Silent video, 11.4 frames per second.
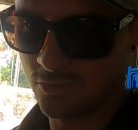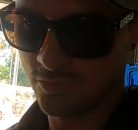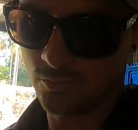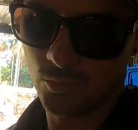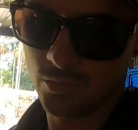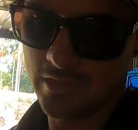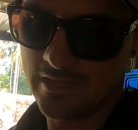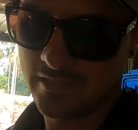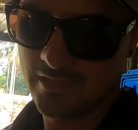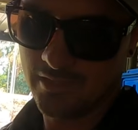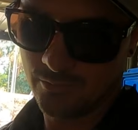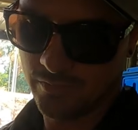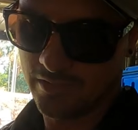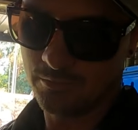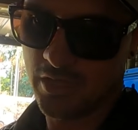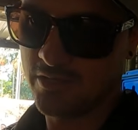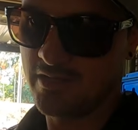on the water with
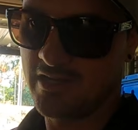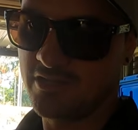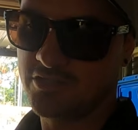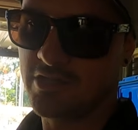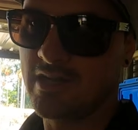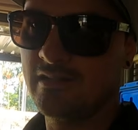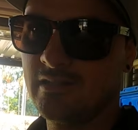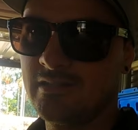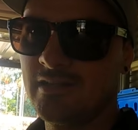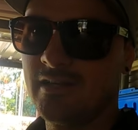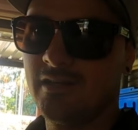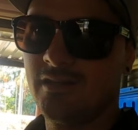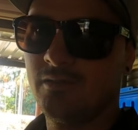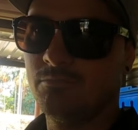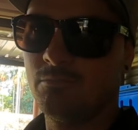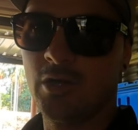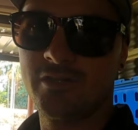a boat and a trailer.
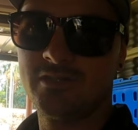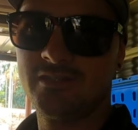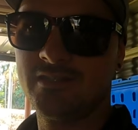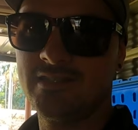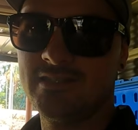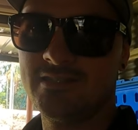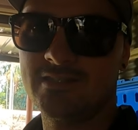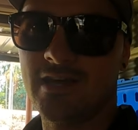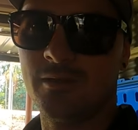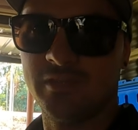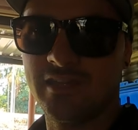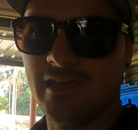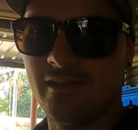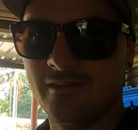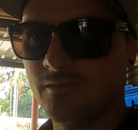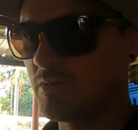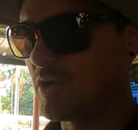Motor is up in the air at the